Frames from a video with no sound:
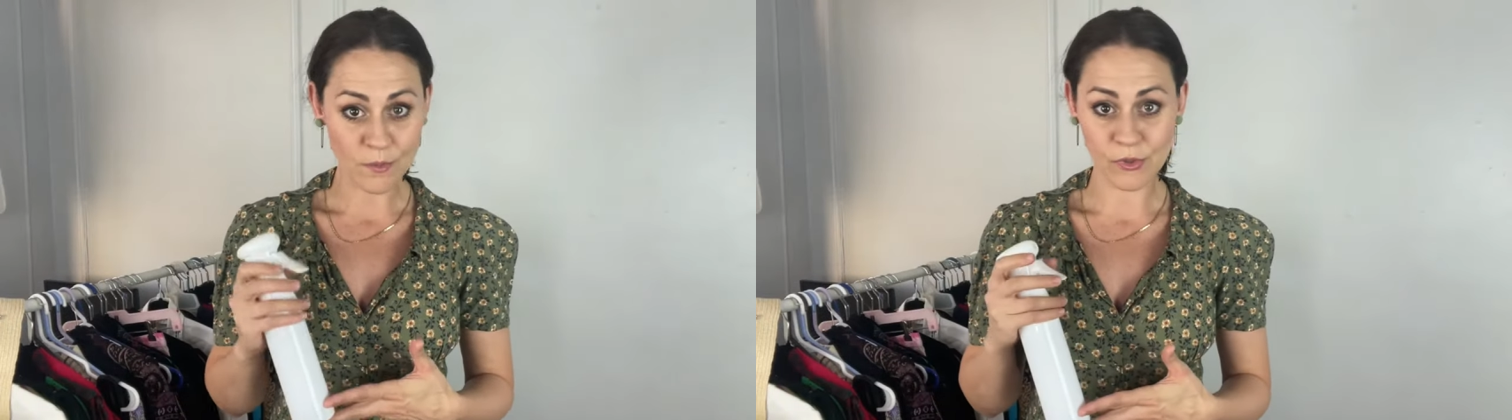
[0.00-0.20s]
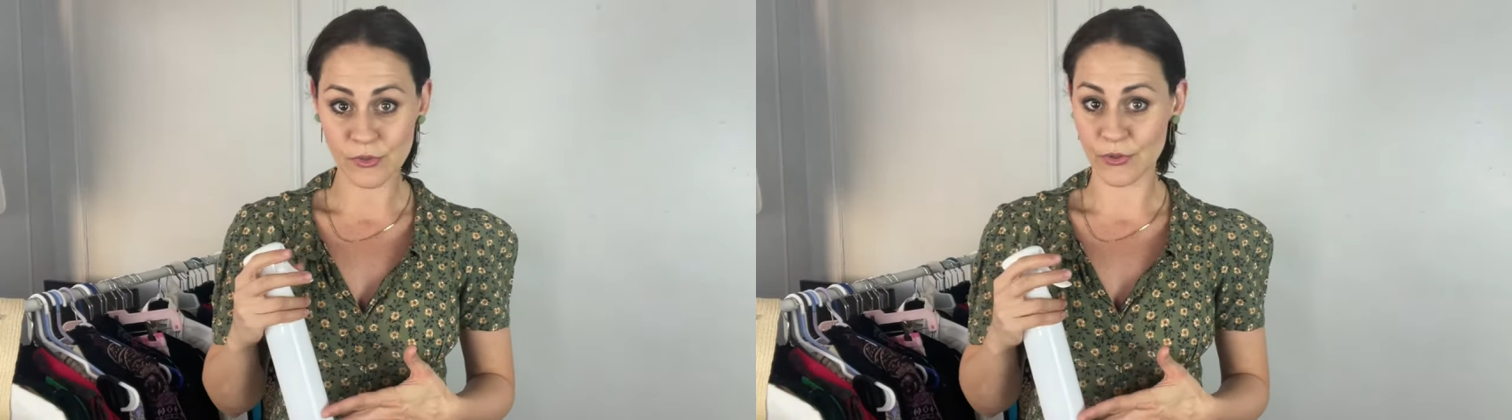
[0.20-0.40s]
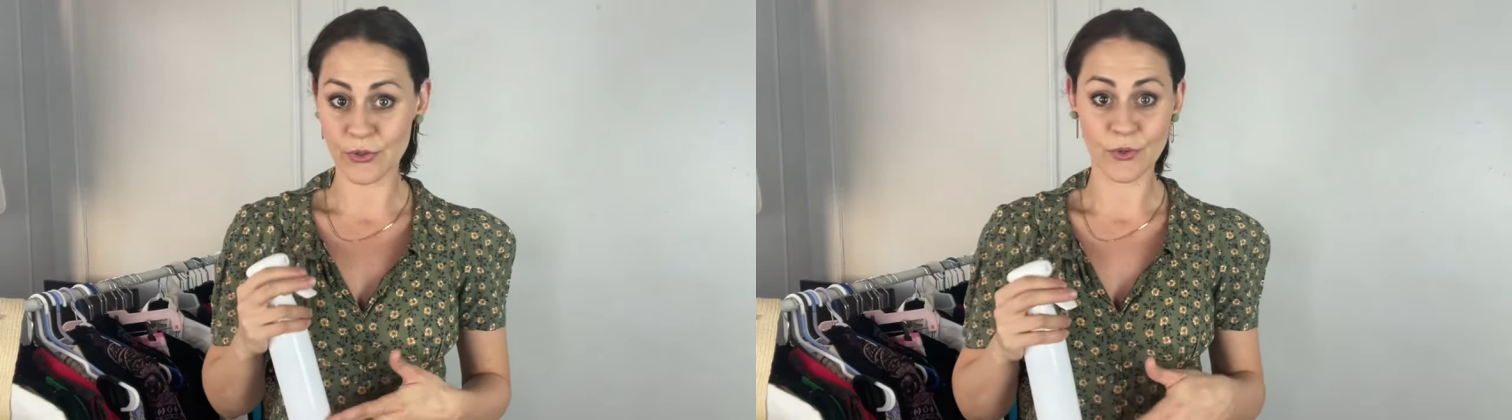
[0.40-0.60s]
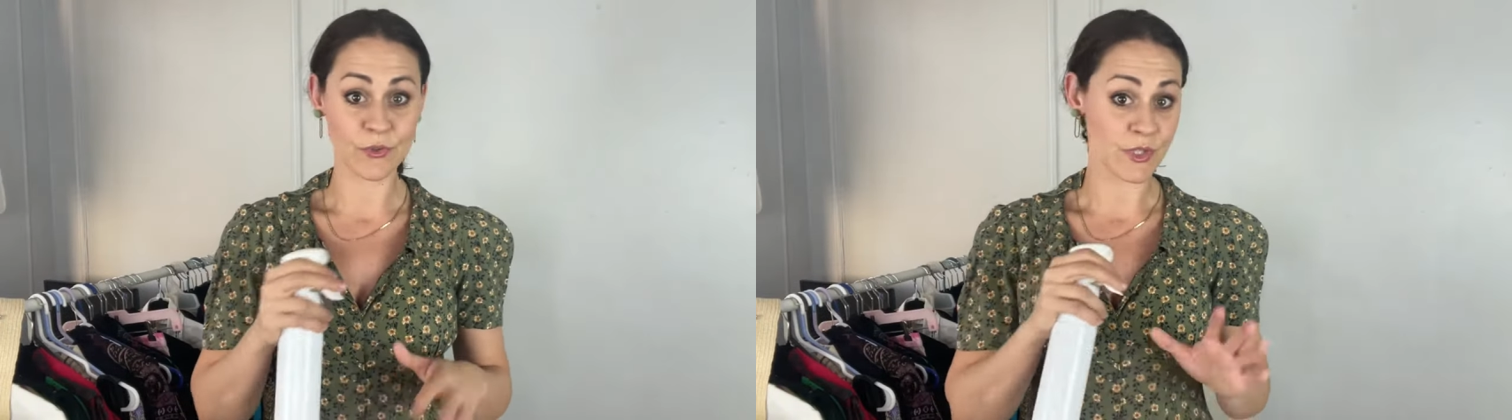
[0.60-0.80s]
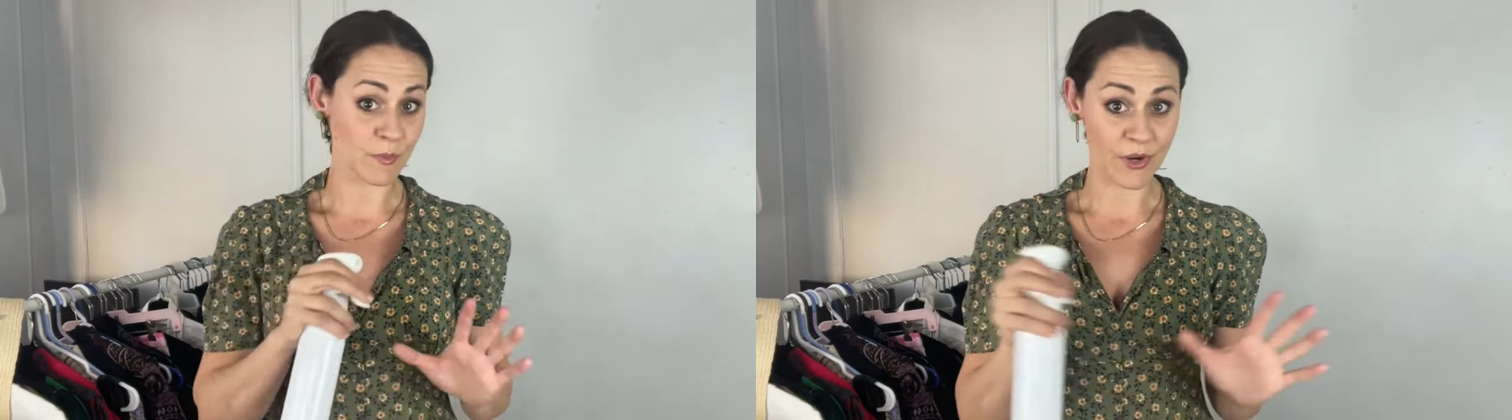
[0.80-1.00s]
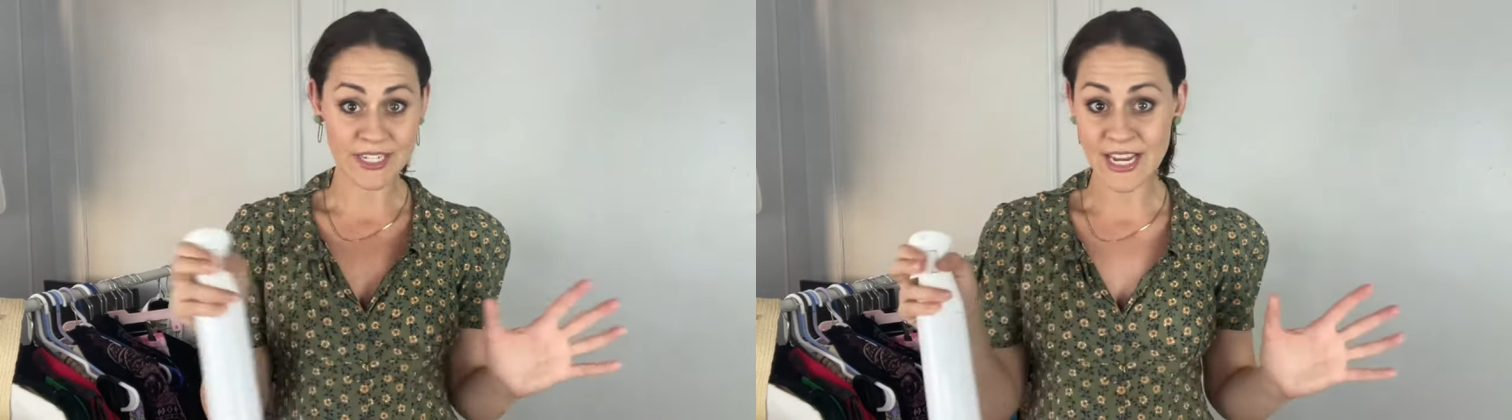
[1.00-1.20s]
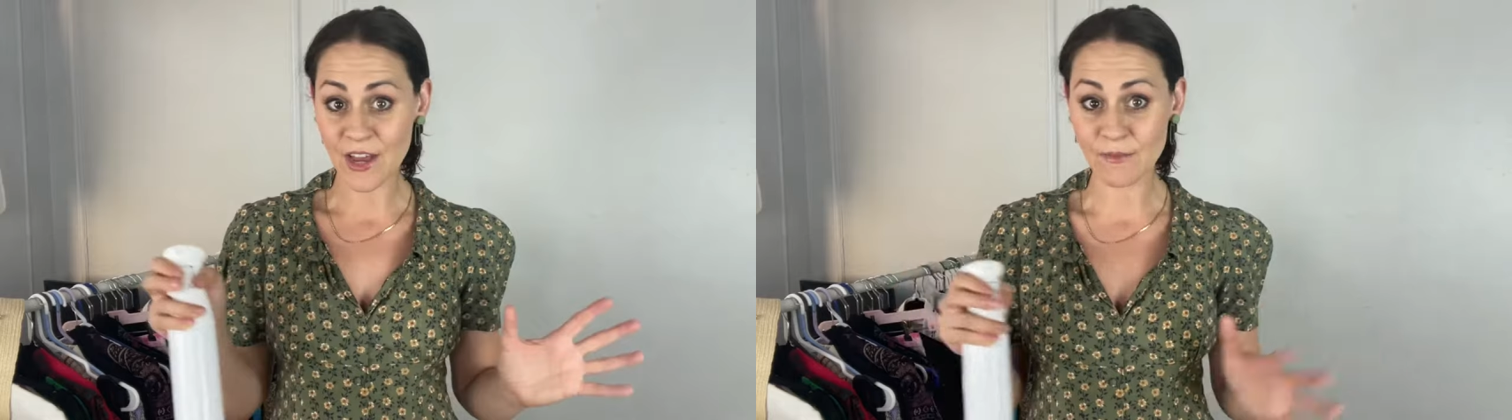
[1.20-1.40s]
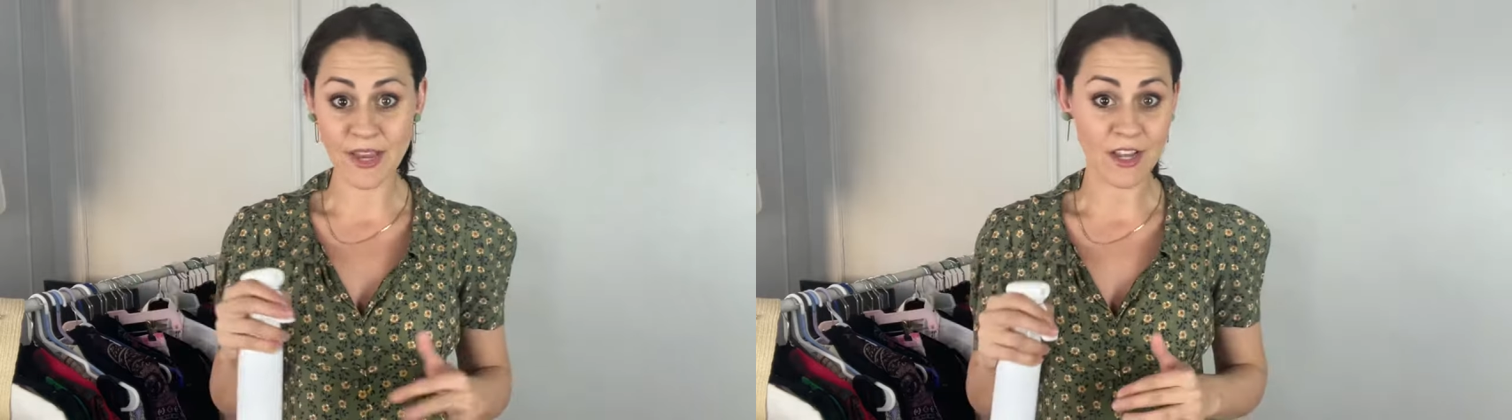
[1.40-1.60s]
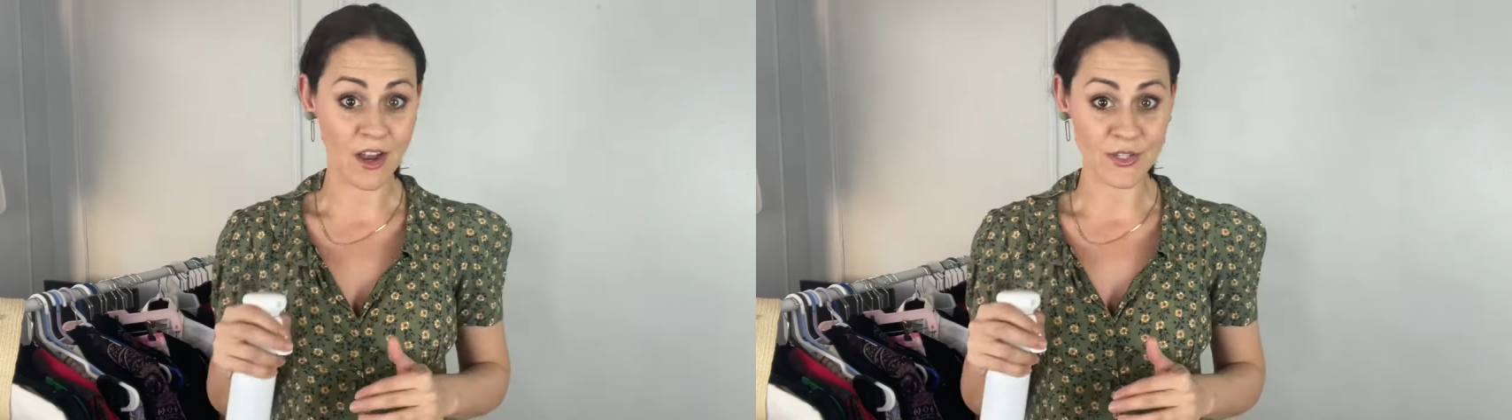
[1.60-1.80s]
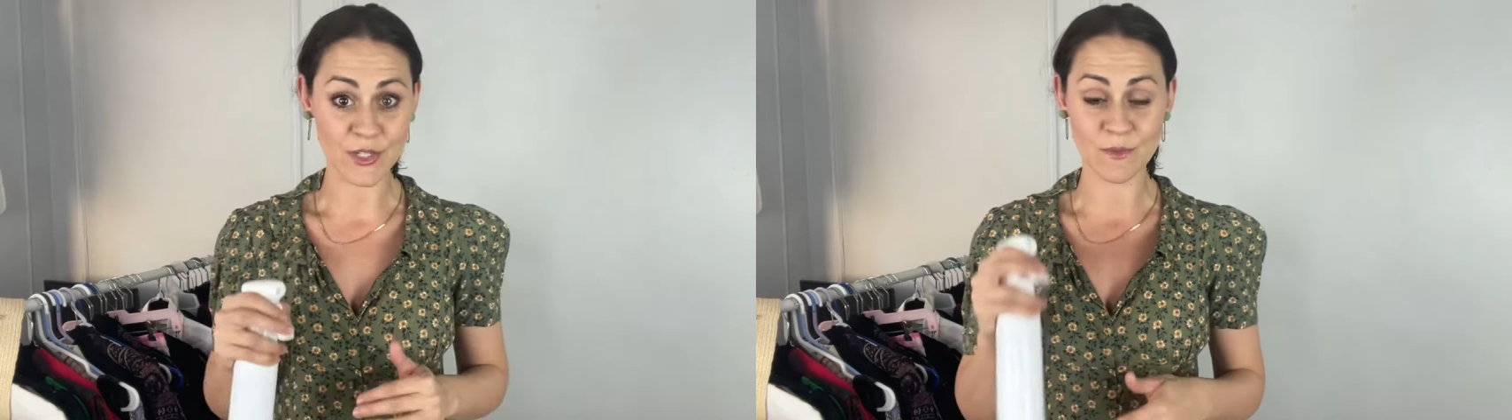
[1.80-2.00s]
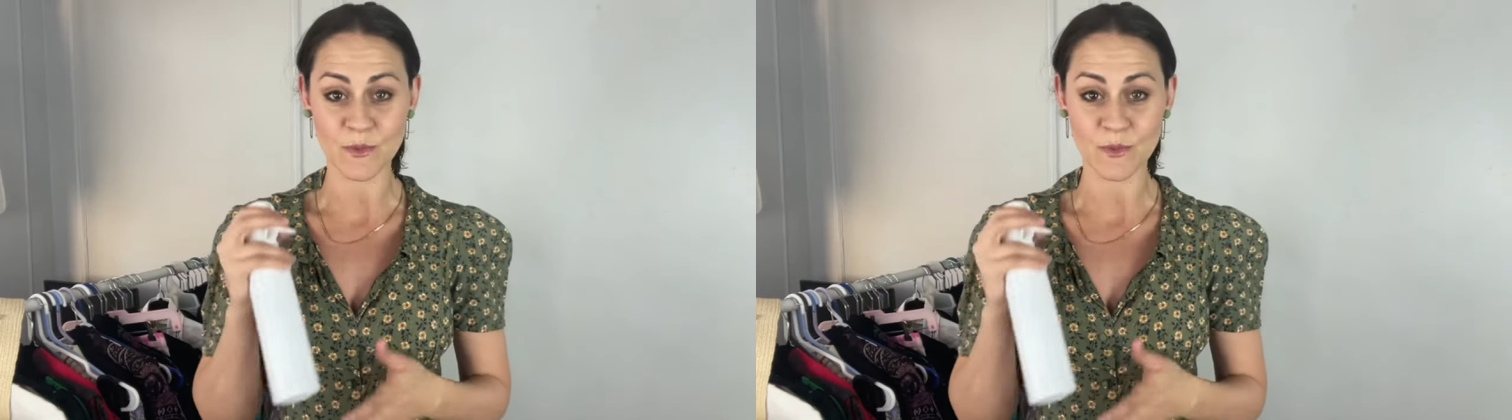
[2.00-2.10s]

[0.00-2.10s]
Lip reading: crew spray down my costumes